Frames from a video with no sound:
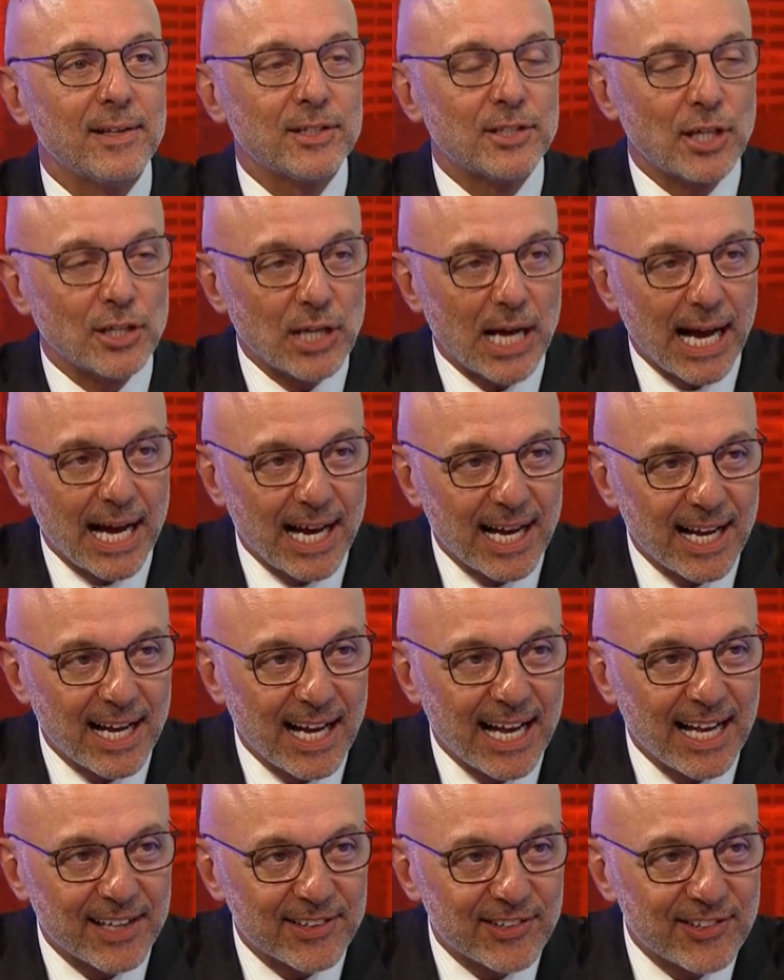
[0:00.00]
to uh,
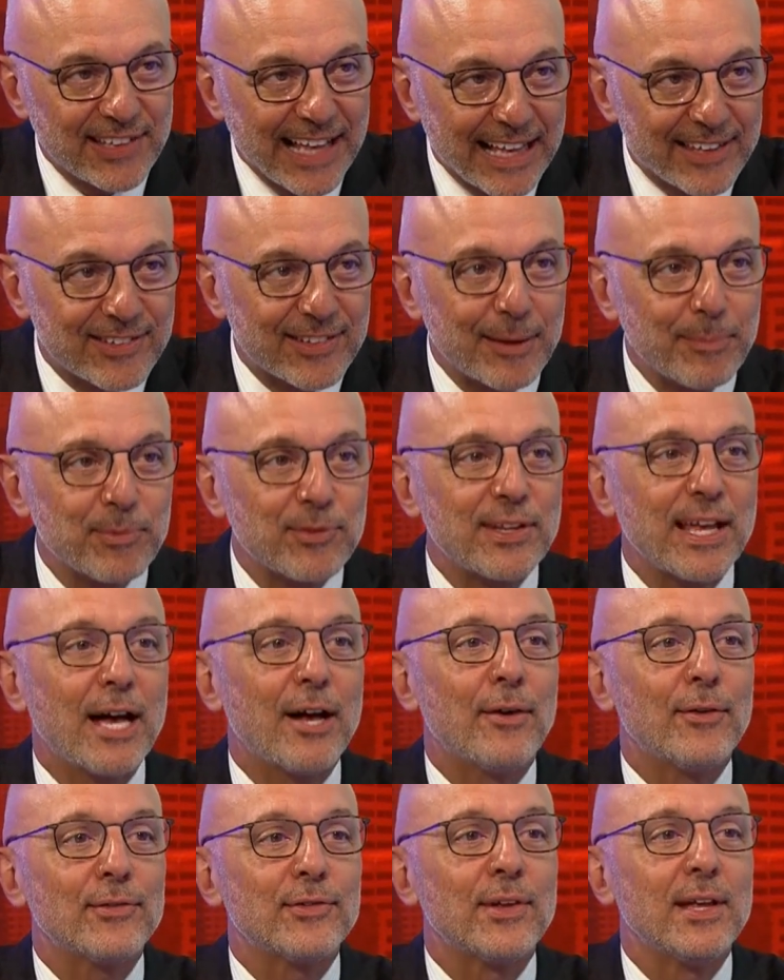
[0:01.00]
assess
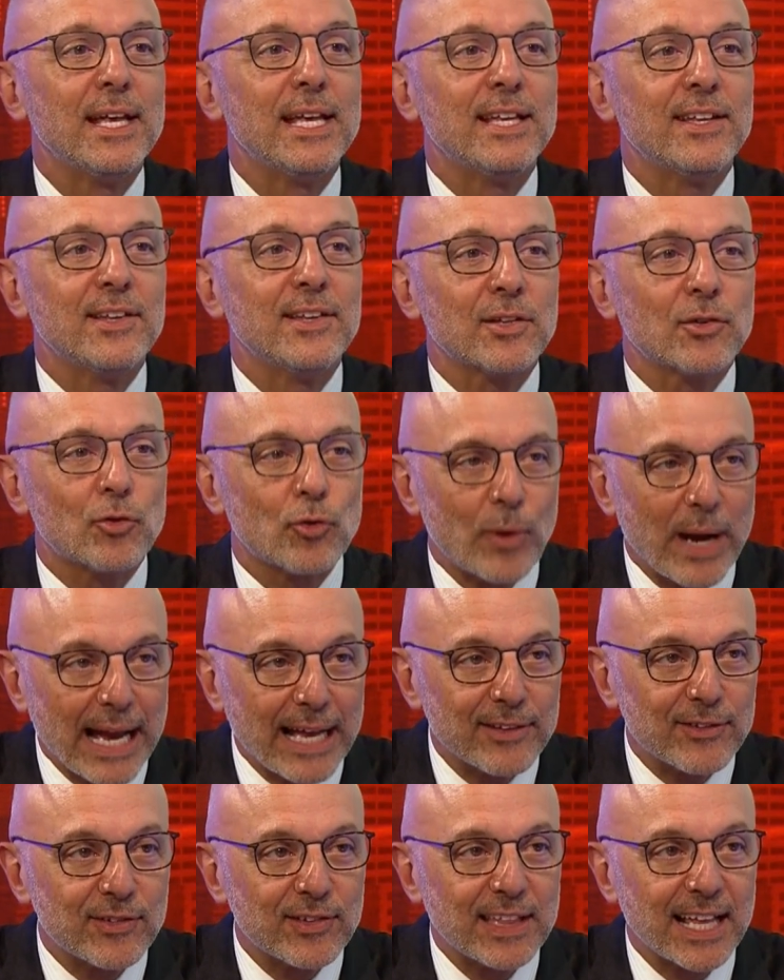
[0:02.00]
themselves
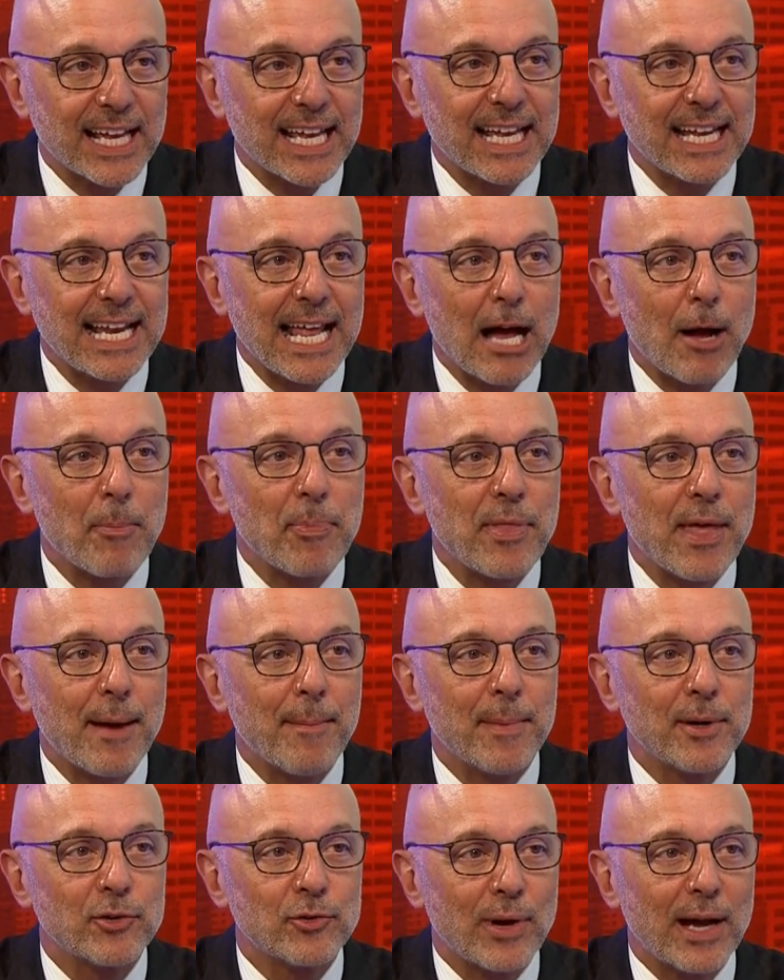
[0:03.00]
grants that can help
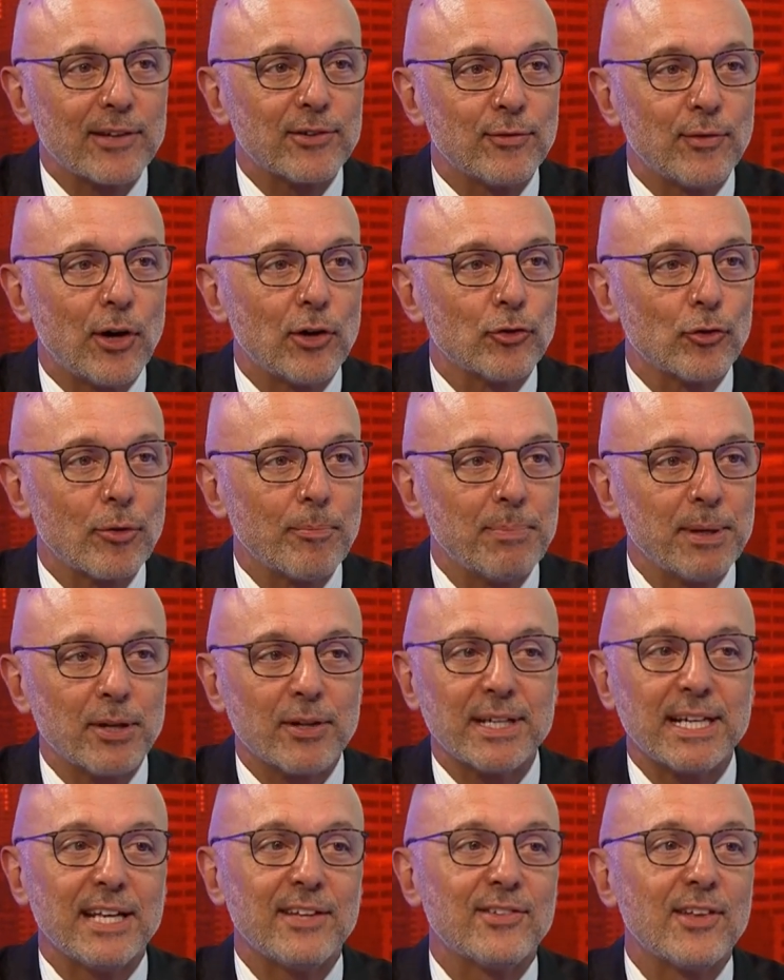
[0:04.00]
them address
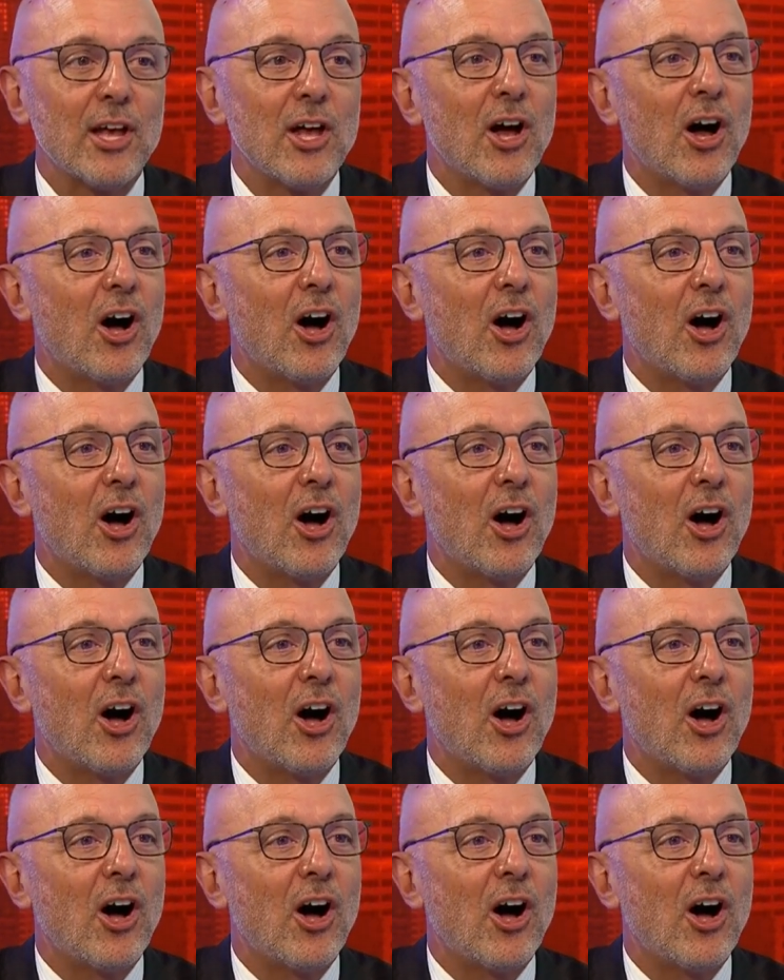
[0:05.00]
vulnerabilities.